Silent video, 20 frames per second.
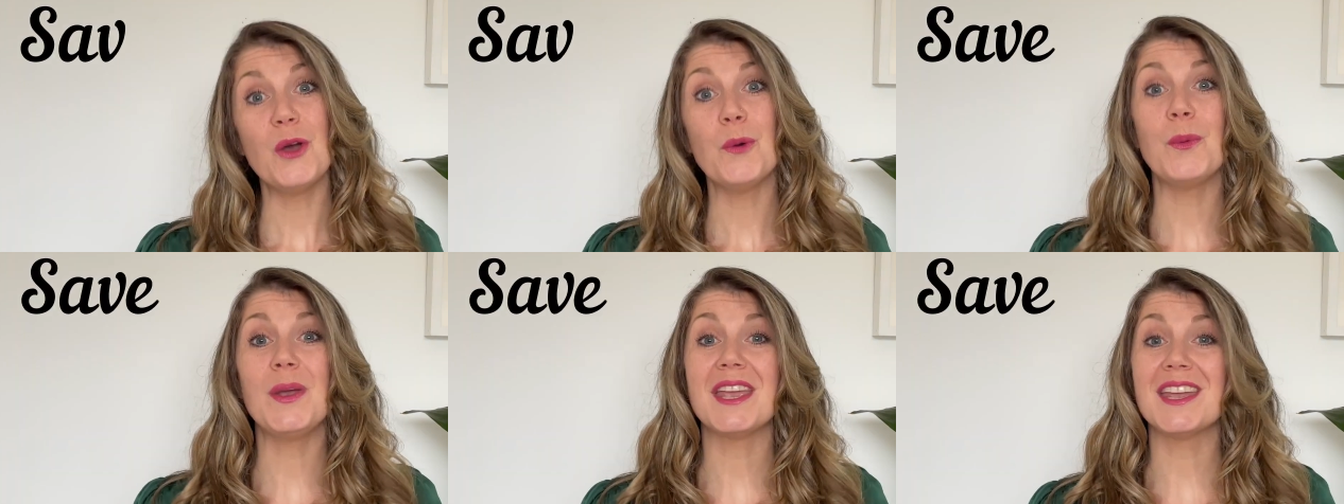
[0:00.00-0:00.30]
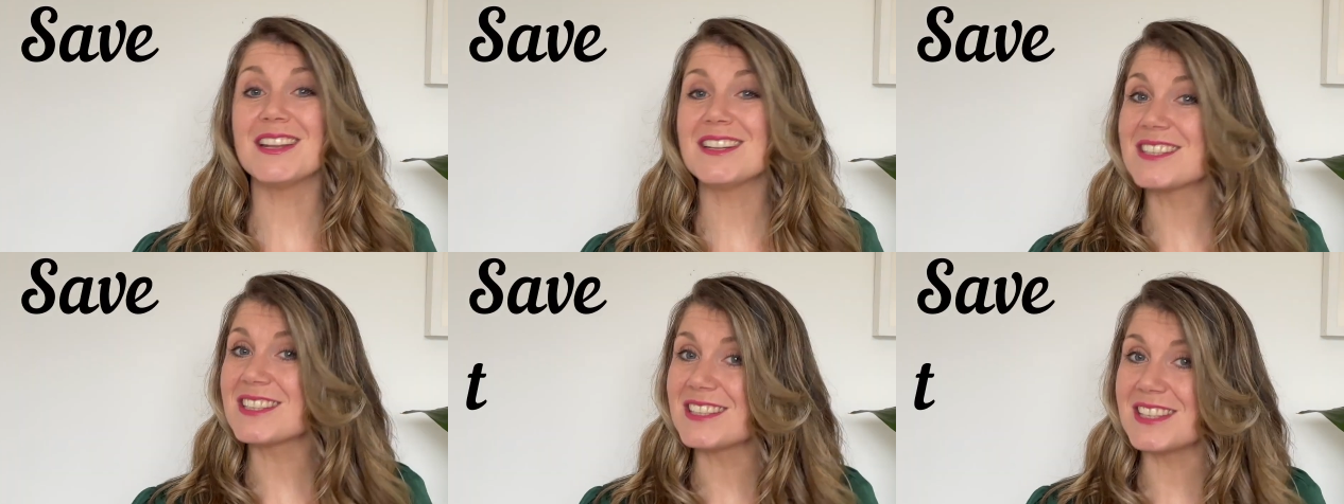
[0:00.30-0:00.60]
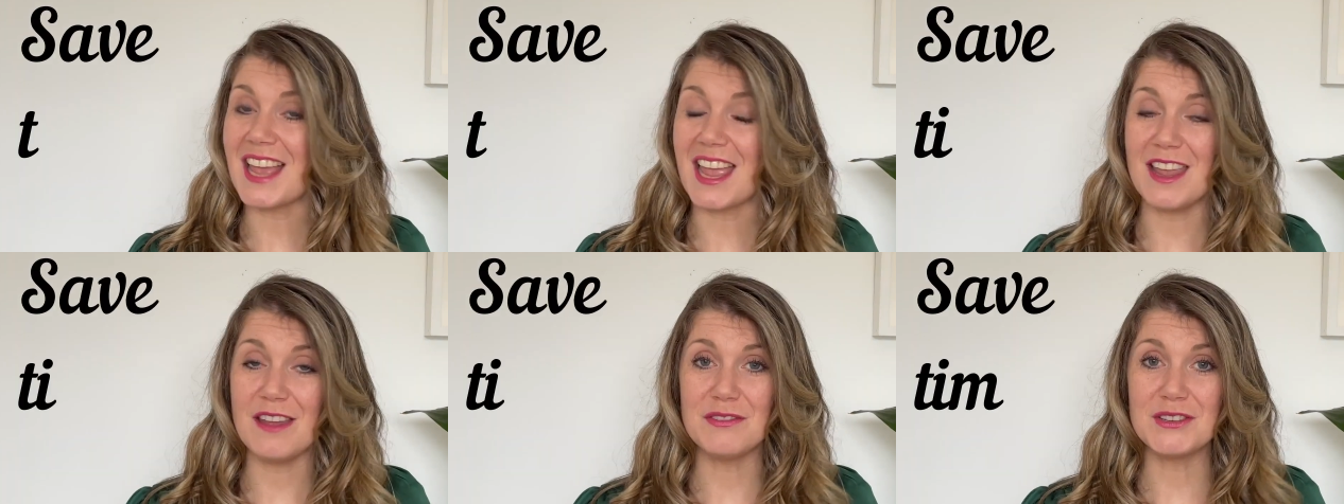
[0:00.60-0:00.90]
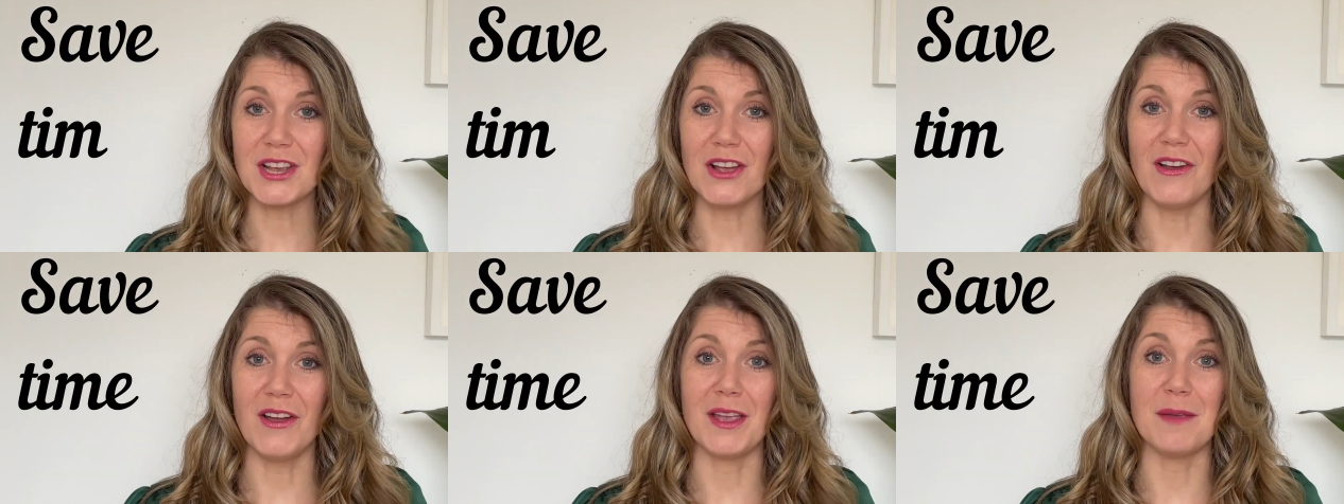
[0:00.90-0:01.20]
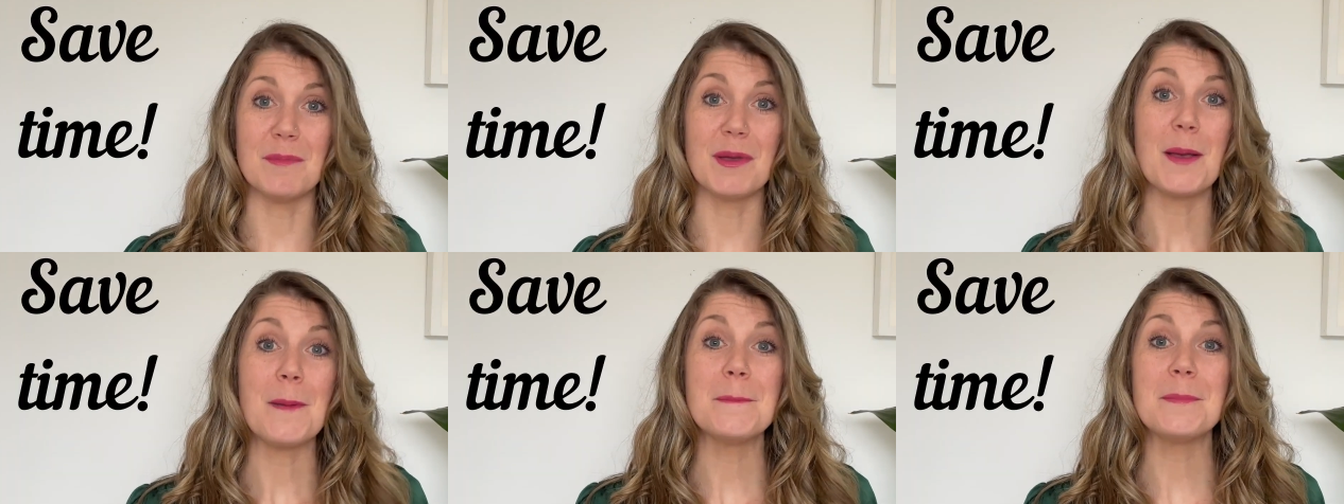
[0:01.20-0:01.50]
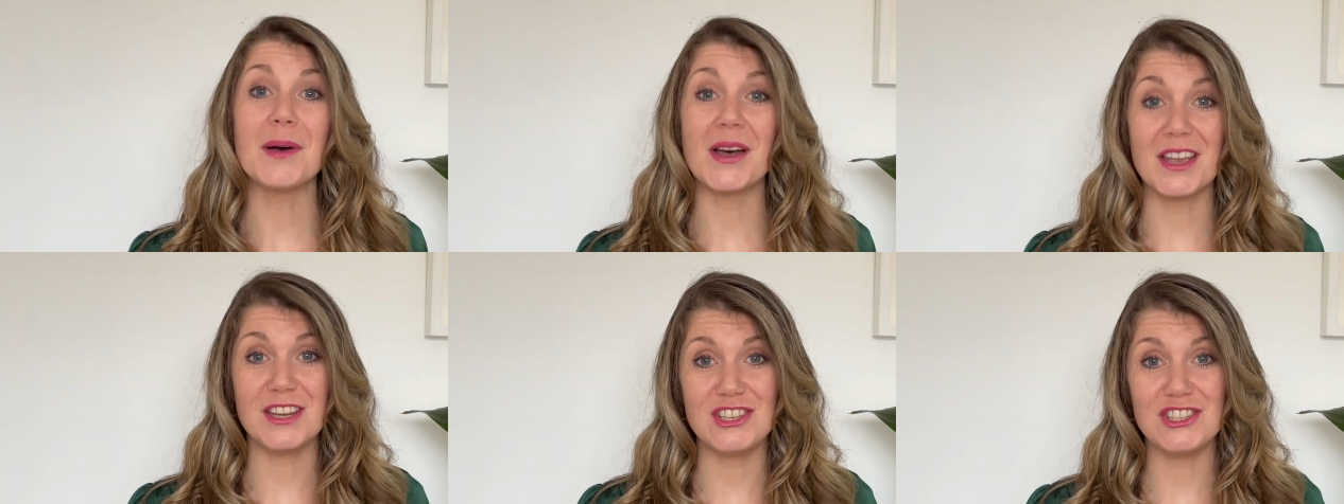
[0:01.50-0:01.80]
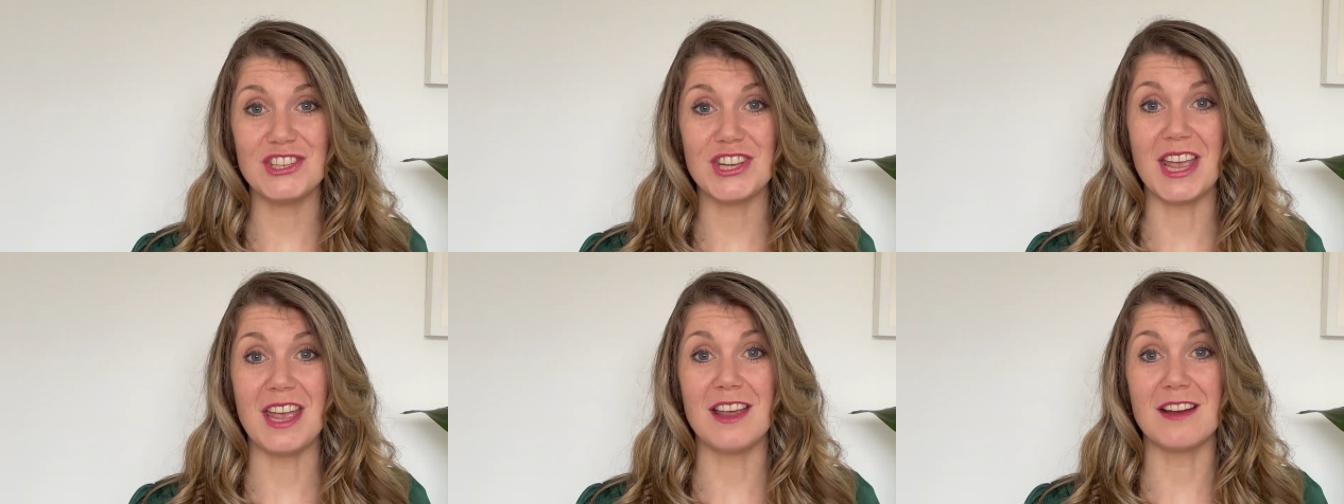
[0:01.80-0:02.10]
We can save time by
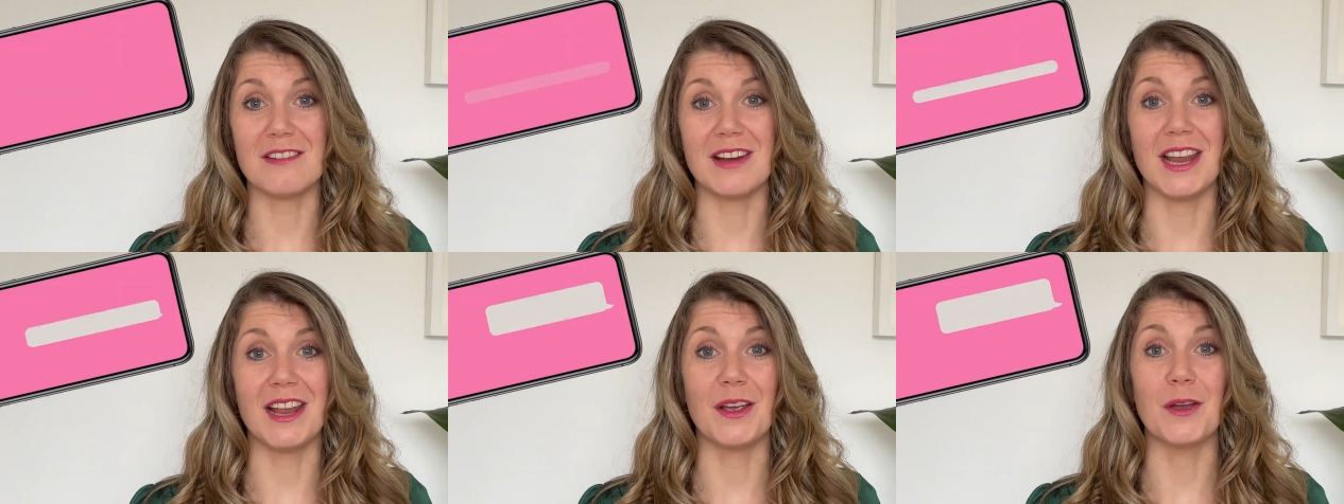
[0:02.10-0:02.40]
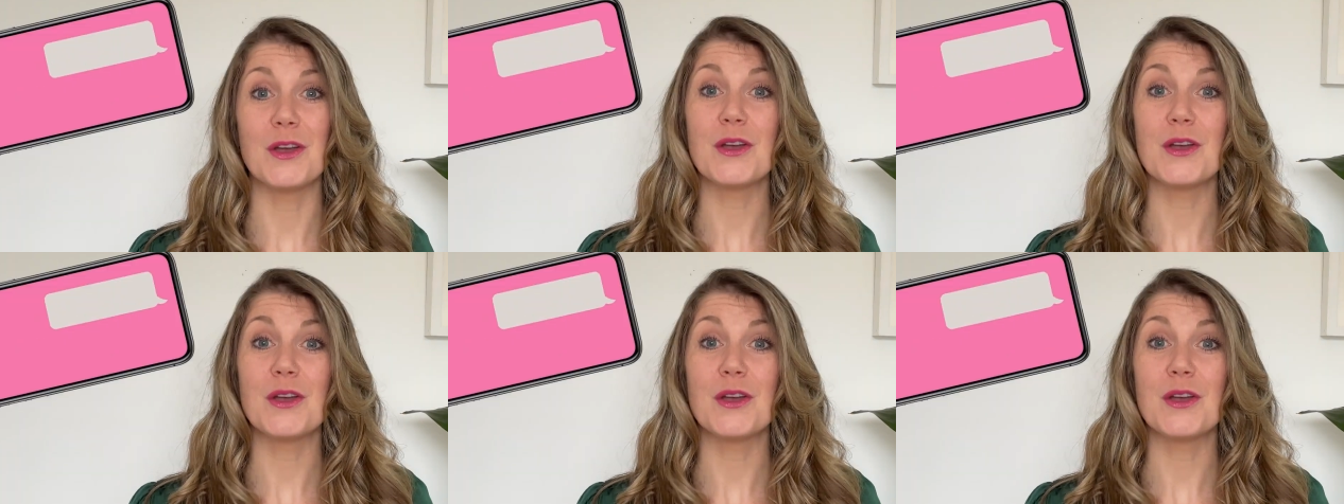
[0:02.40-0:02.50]
sharing,